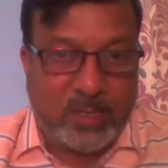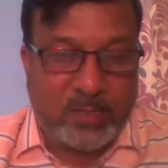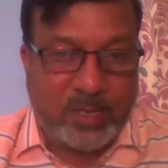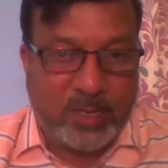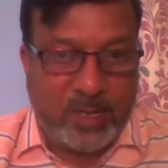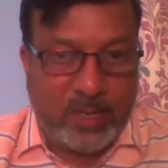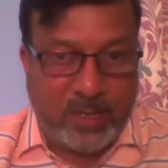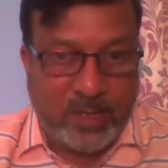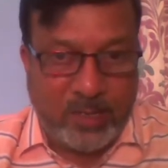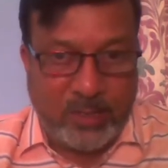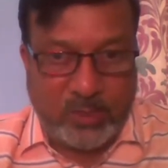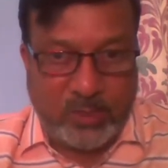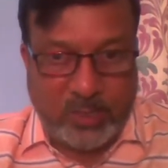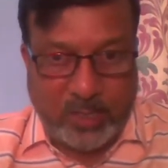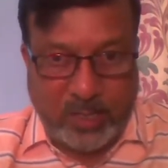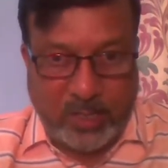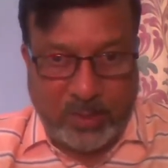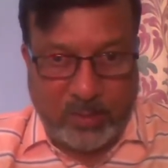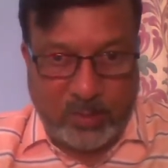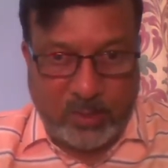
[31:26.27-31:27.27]
an
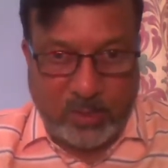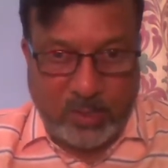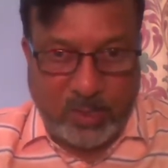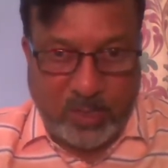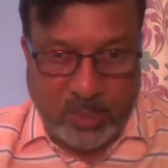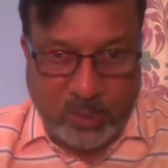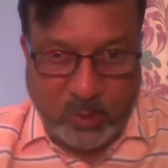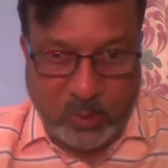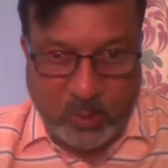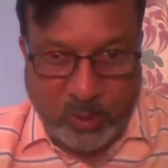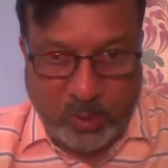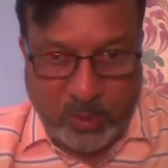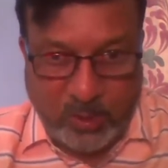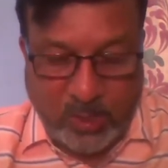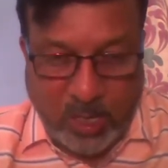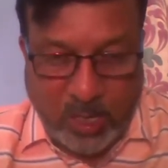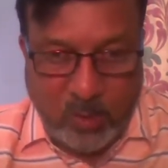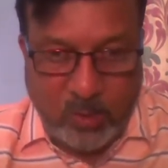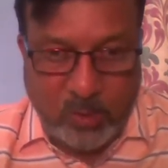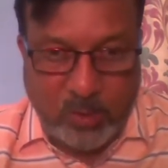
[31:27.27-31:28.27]
industry near to your
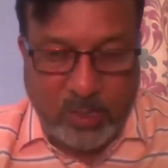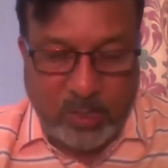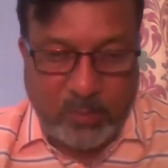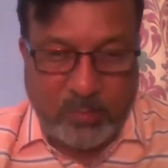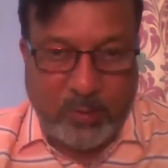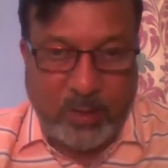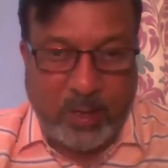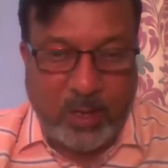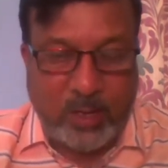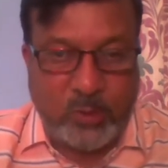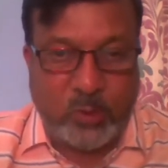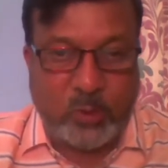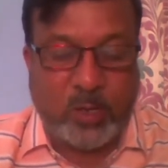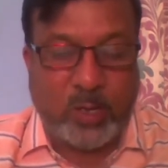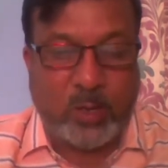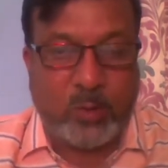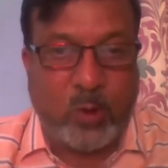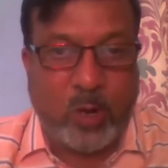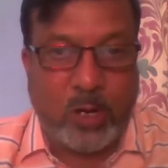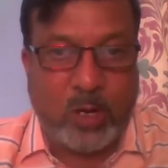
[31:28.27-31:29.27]
town and a village, you
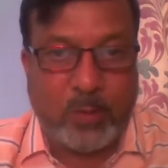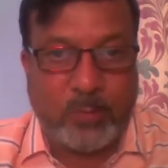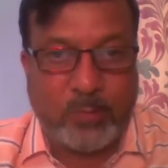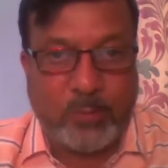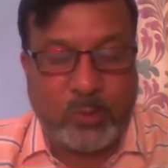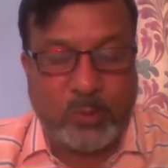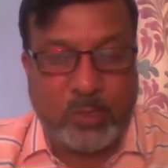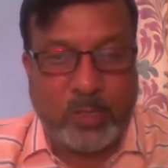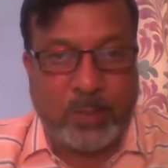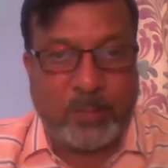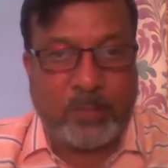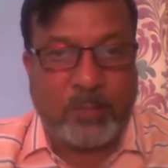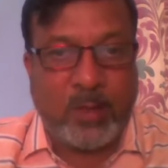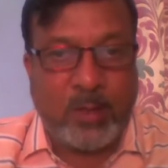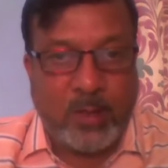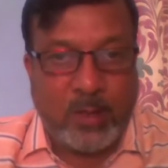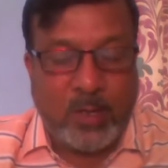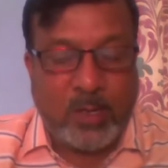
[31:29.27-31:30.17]
can walk up to them,